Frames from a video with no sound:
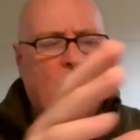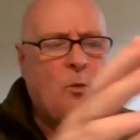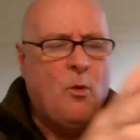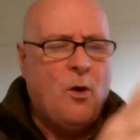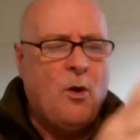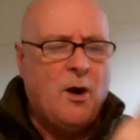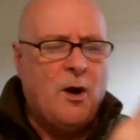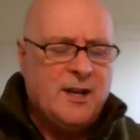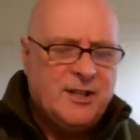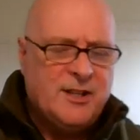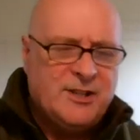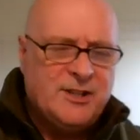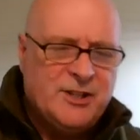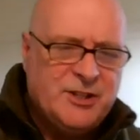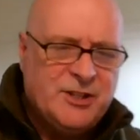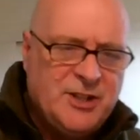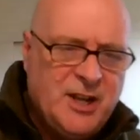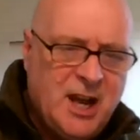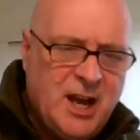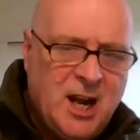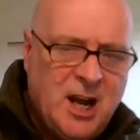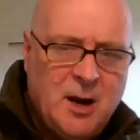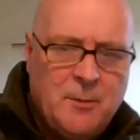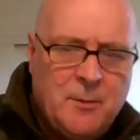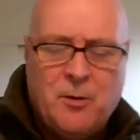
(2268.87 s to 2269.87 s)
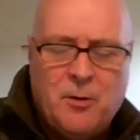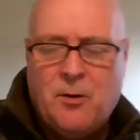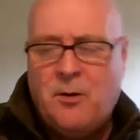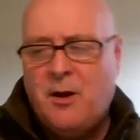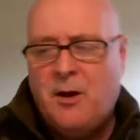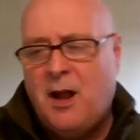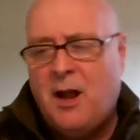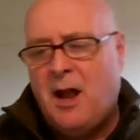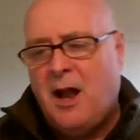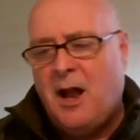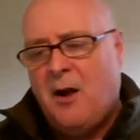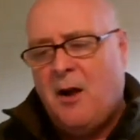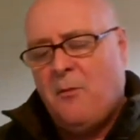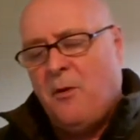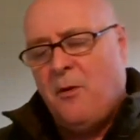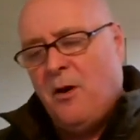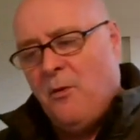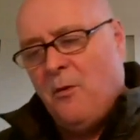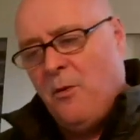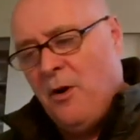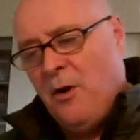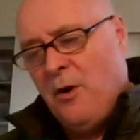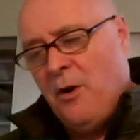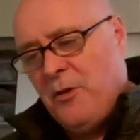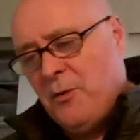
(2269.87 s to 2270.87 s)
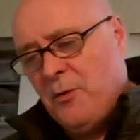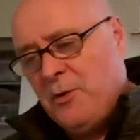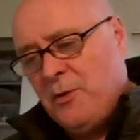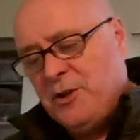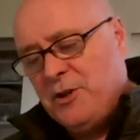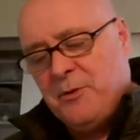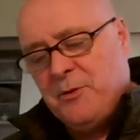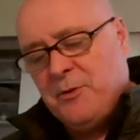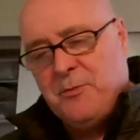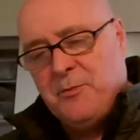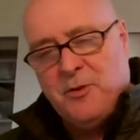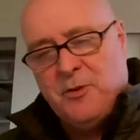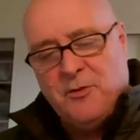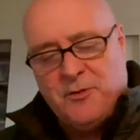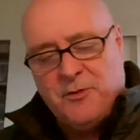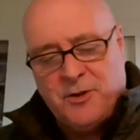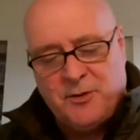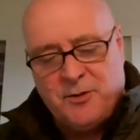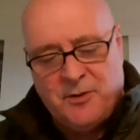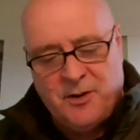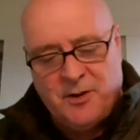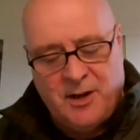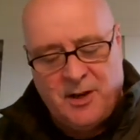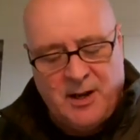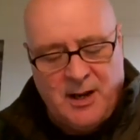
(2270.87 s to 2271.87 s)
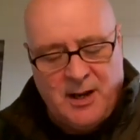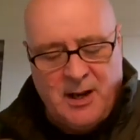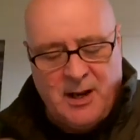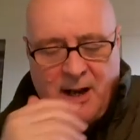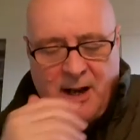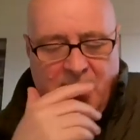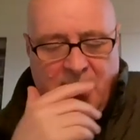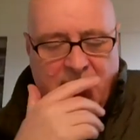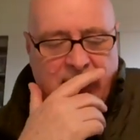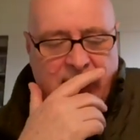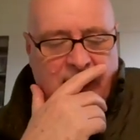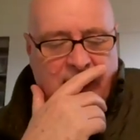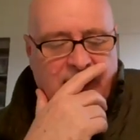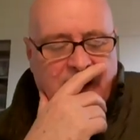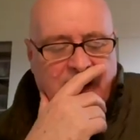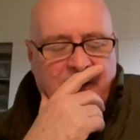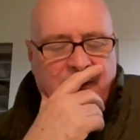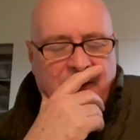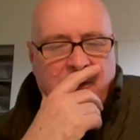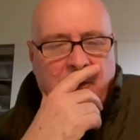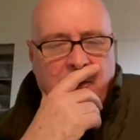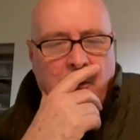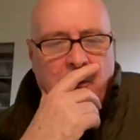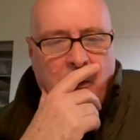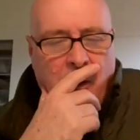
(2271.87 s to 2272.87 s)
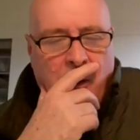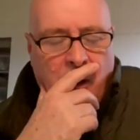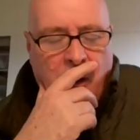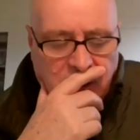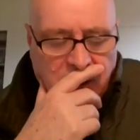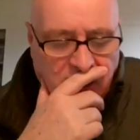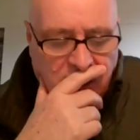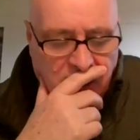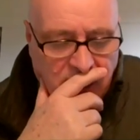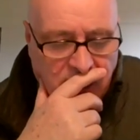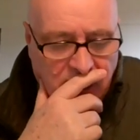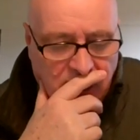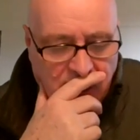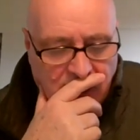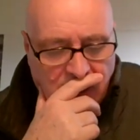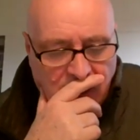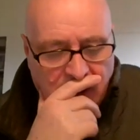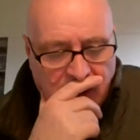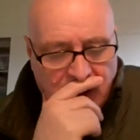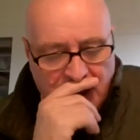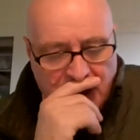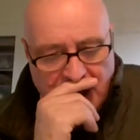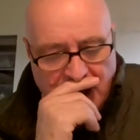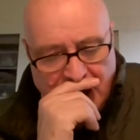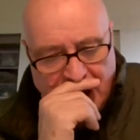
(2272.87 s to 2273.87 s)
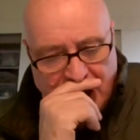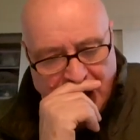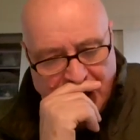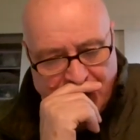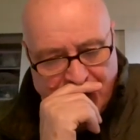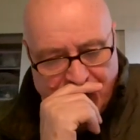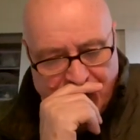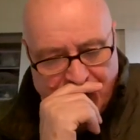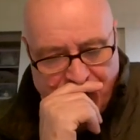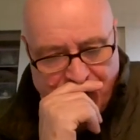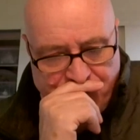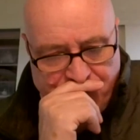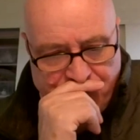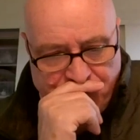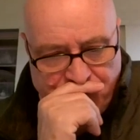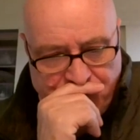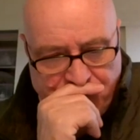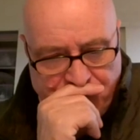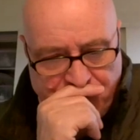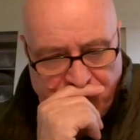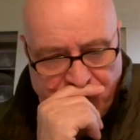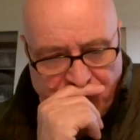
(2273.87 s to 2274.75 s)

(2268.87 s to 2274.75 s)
what is sustainable, whether we should move to a different model. I'm